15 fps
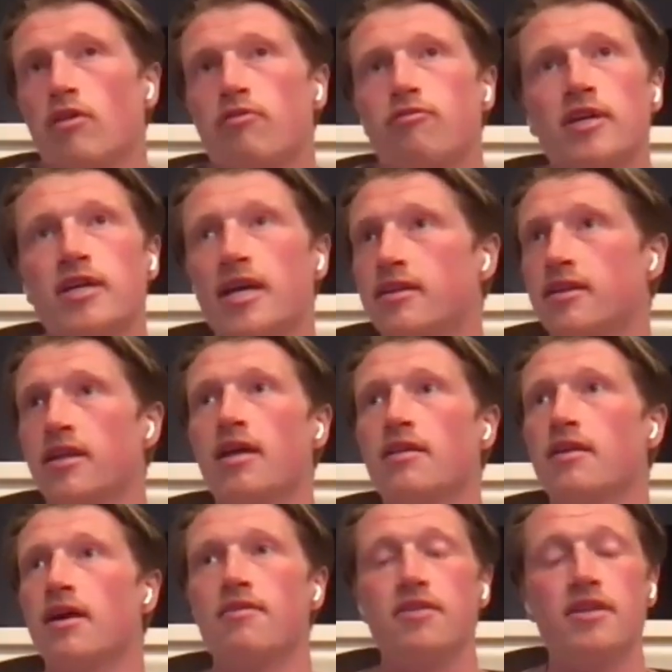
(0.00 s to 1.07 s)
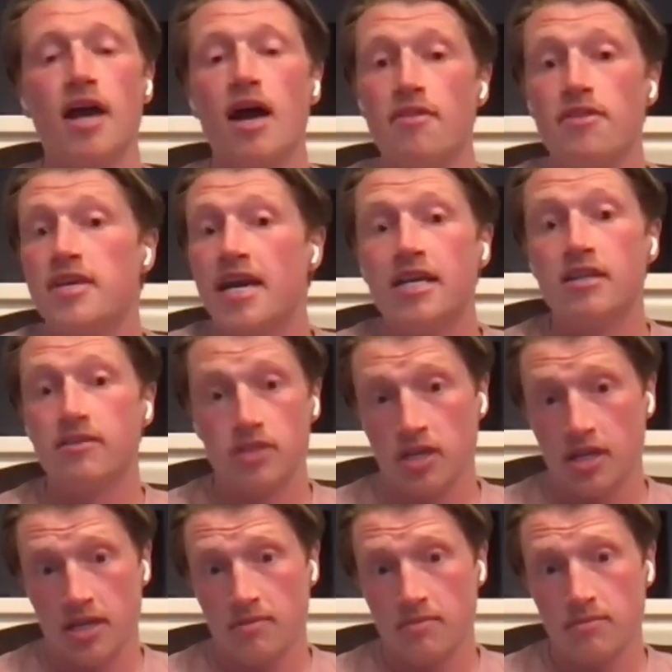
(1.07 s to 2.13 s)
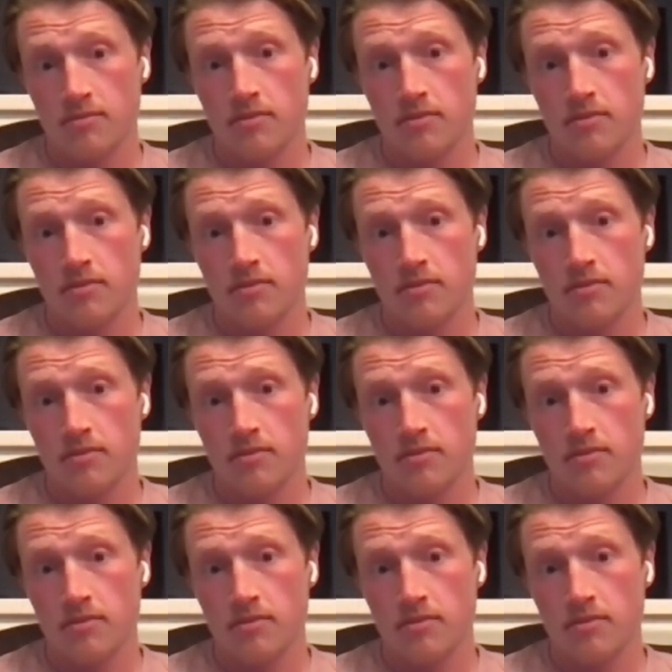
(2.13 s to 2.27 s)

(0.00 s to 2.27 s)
Roughly at, at, the at the end of the night.